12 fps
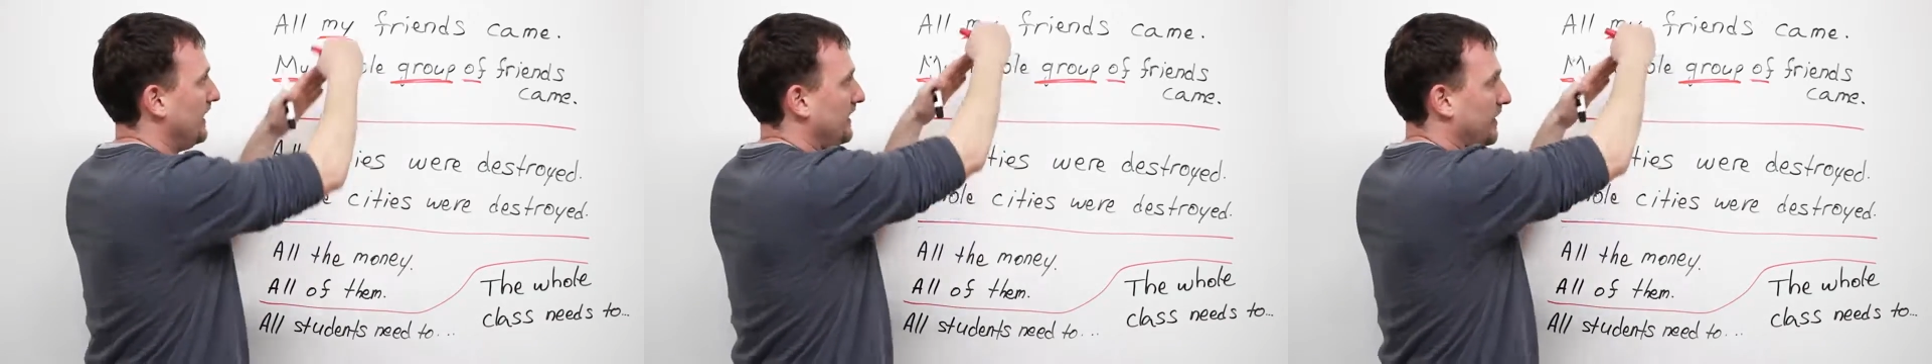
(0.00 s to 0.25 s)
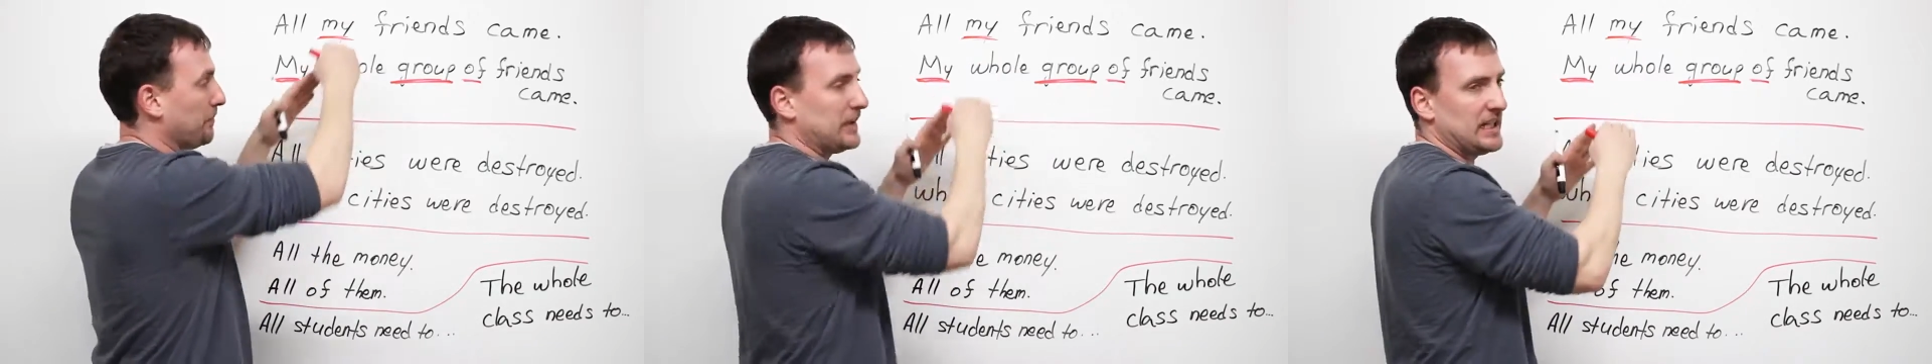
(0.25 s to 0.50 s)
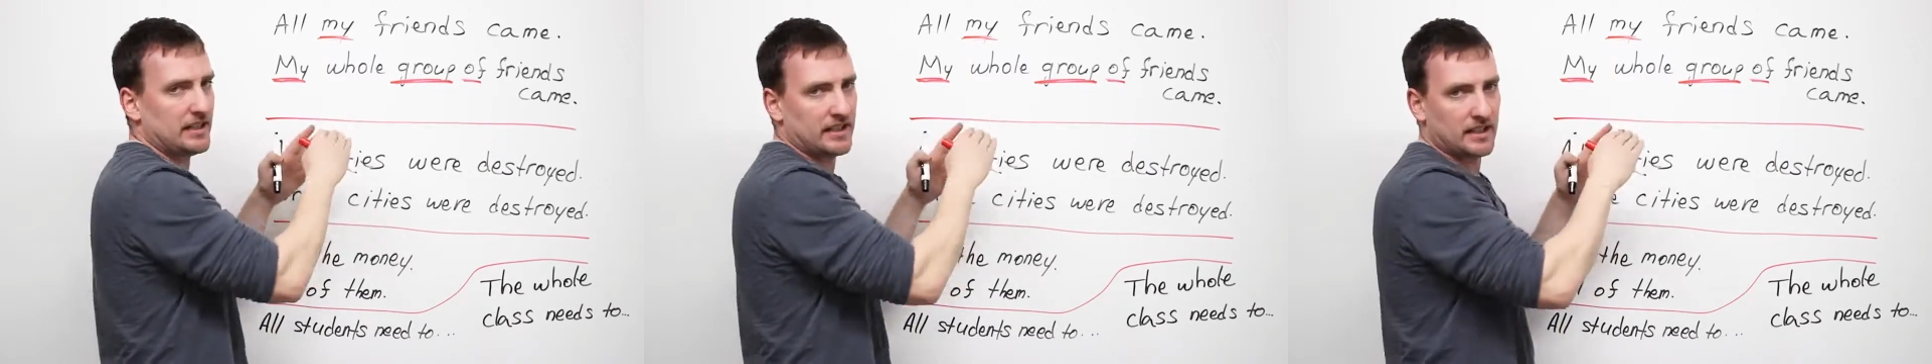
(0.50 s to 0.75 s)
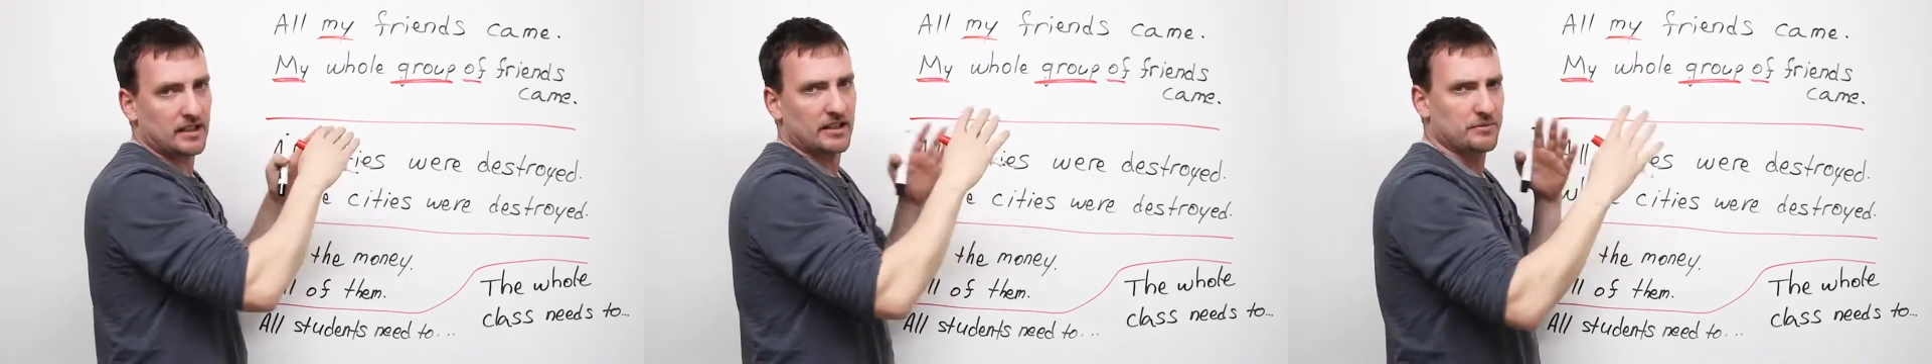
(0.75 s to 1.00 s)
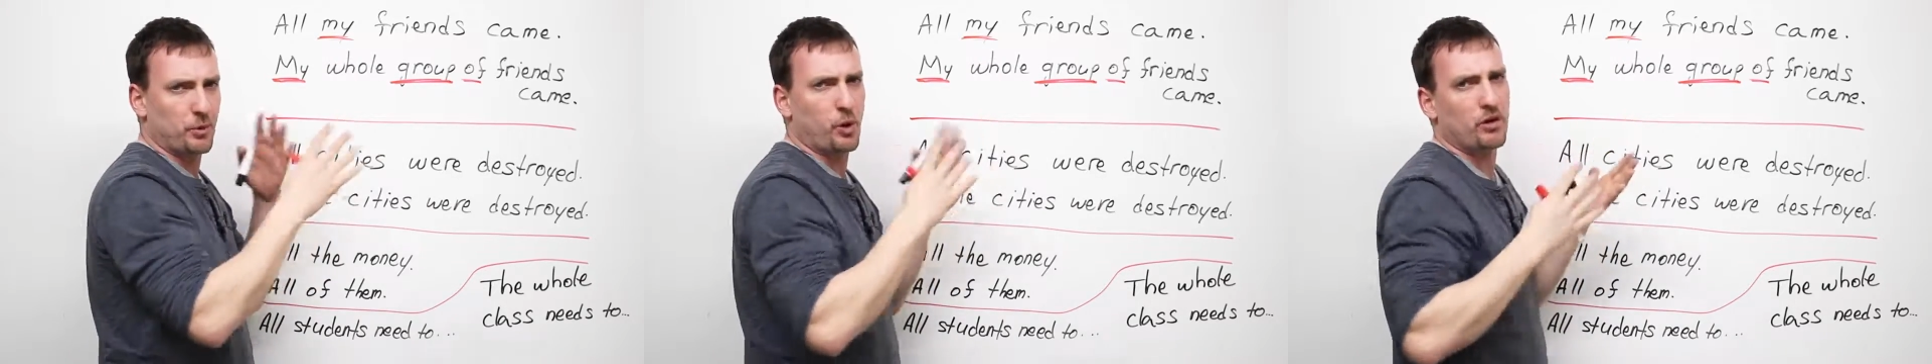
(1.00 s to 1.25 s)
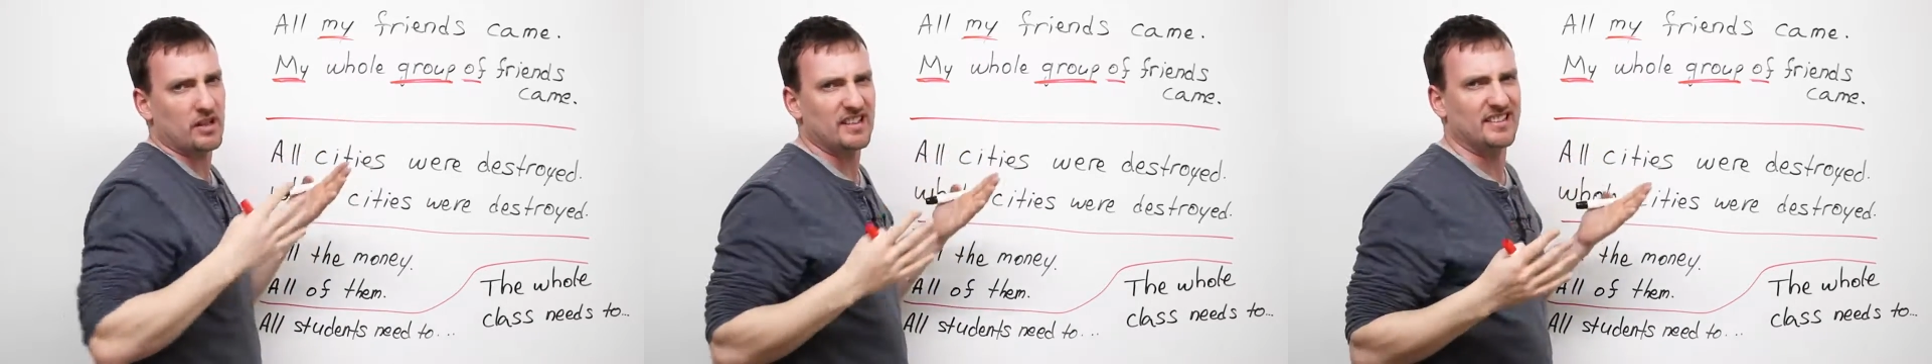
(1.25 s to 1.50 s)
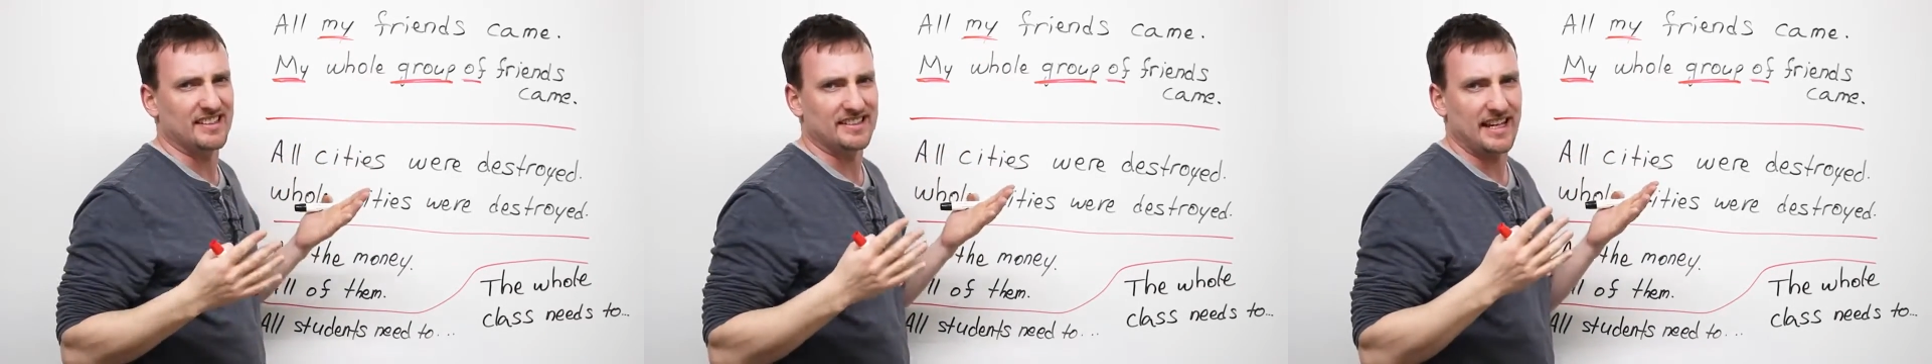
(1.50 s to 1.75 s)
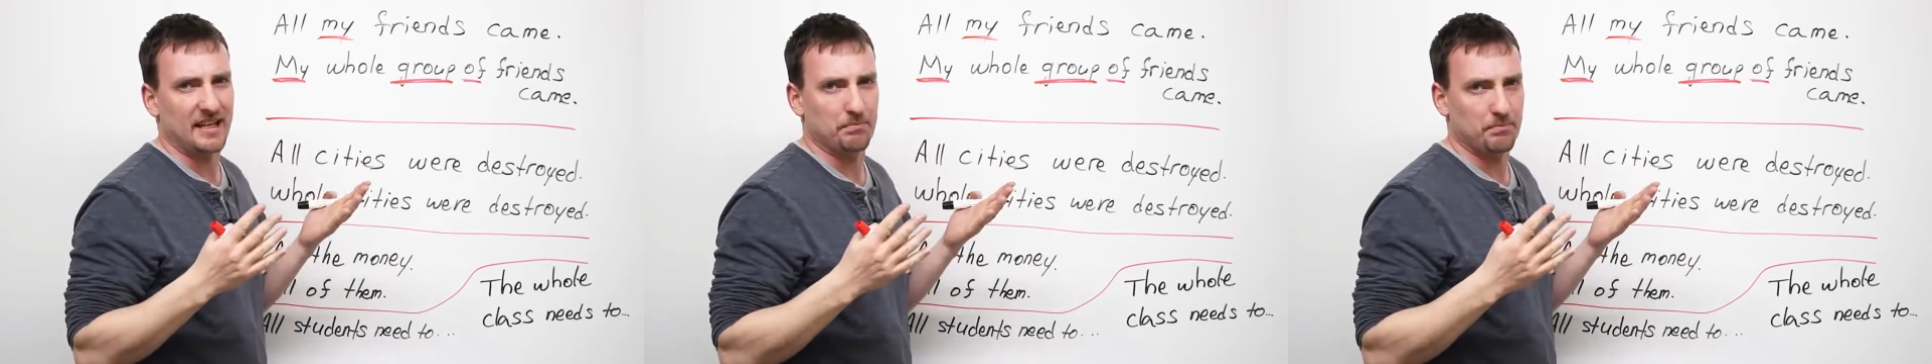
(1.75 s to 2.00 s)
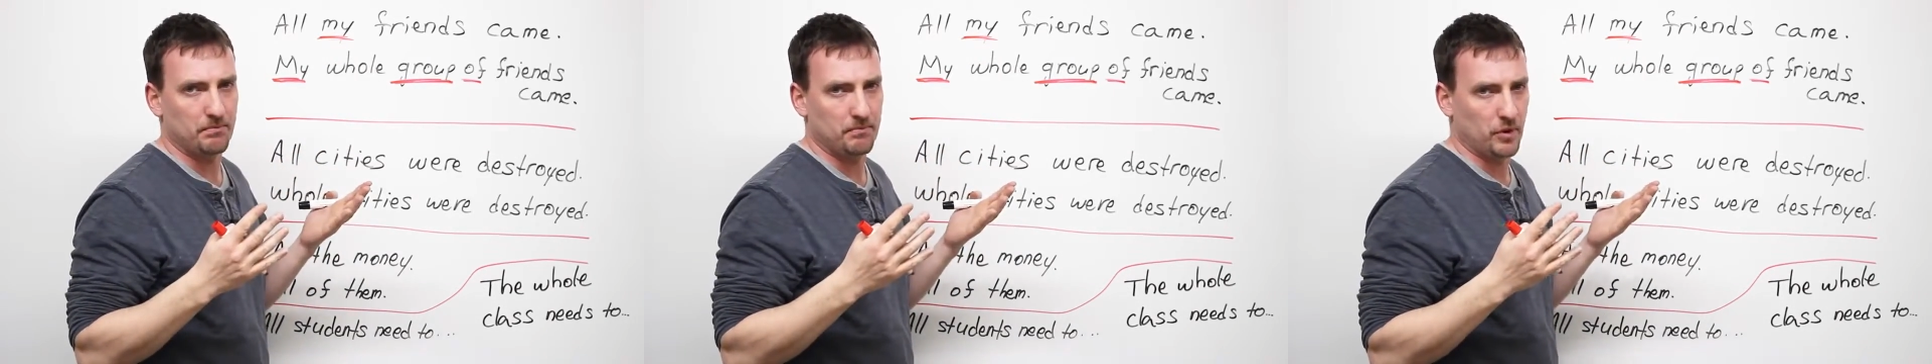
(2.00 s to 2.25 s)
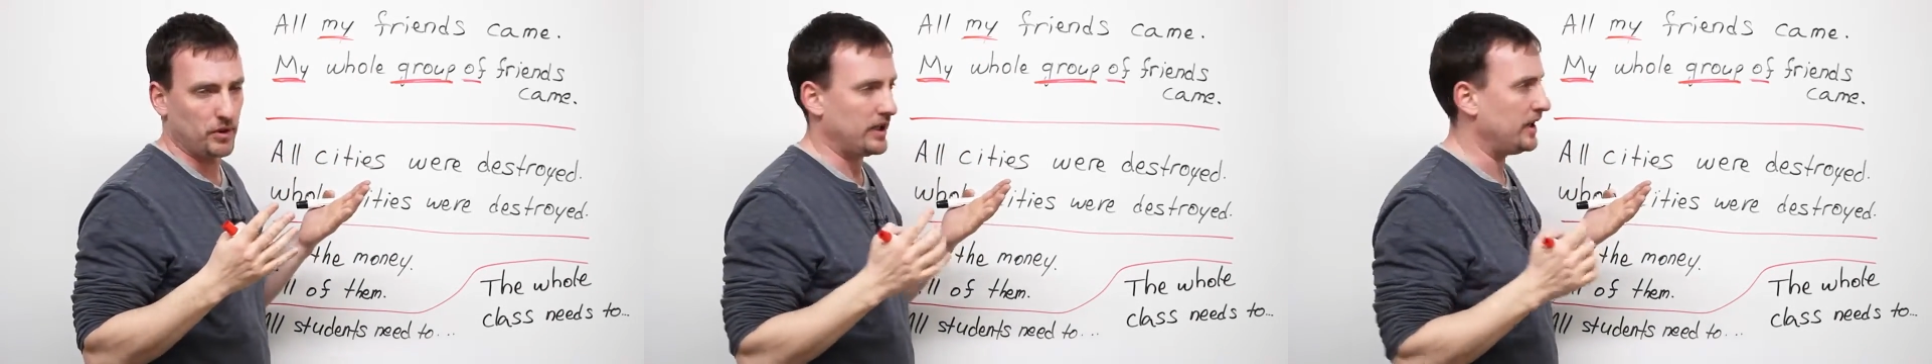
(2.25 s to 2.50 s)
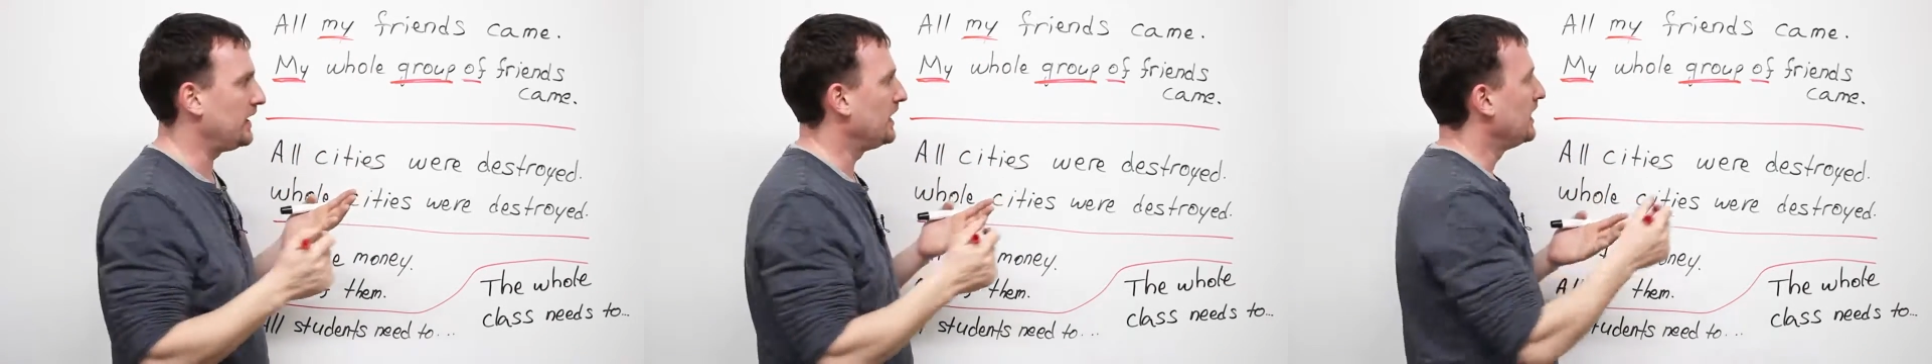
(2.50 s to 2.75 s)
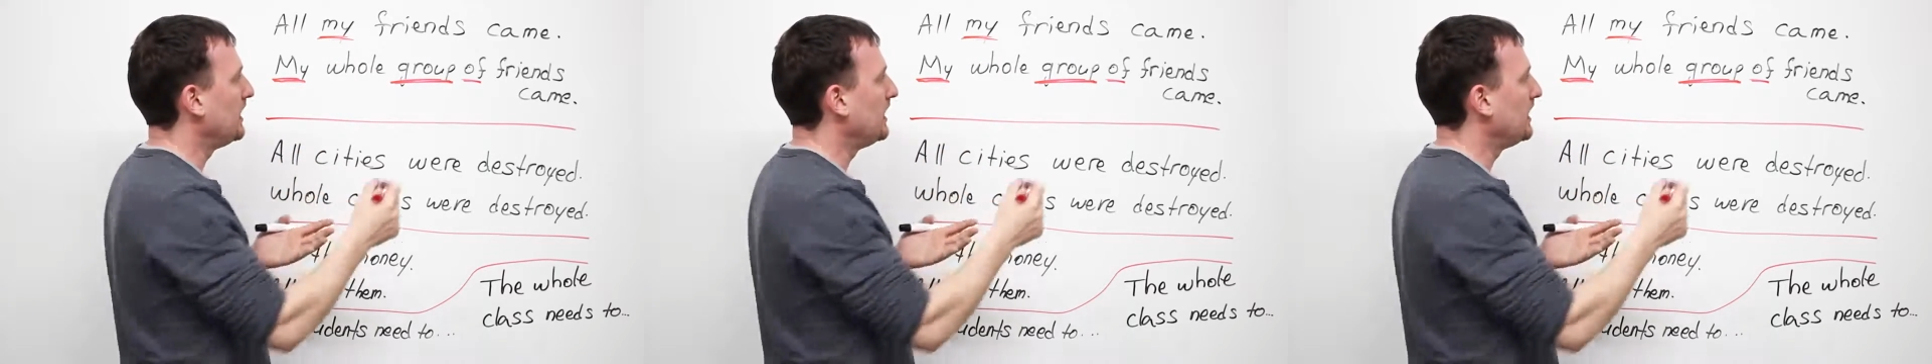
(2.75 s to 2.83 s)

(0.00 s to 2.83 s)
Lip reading: The meaning is more or less the same, okay?